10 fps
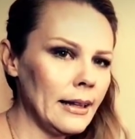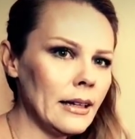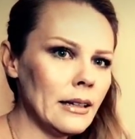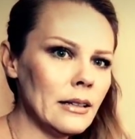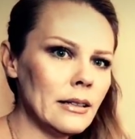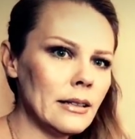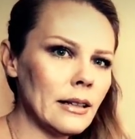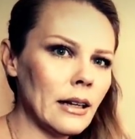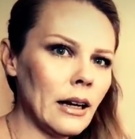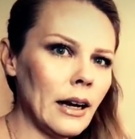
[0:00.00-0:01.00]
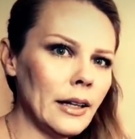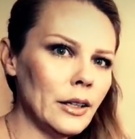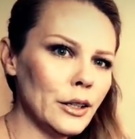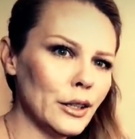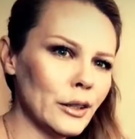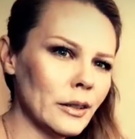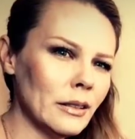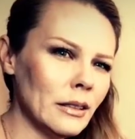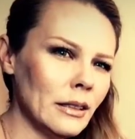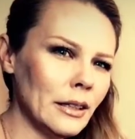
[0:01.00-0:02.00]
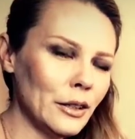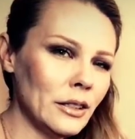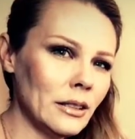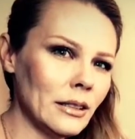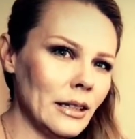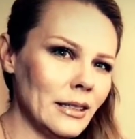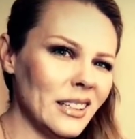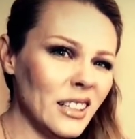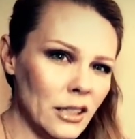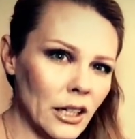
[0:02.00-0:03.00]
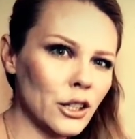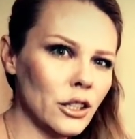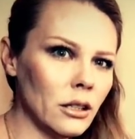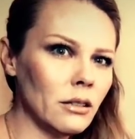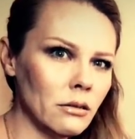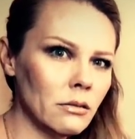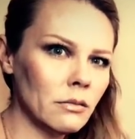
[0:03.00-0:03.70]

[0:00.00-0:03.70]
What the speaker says: is either it's an addiction.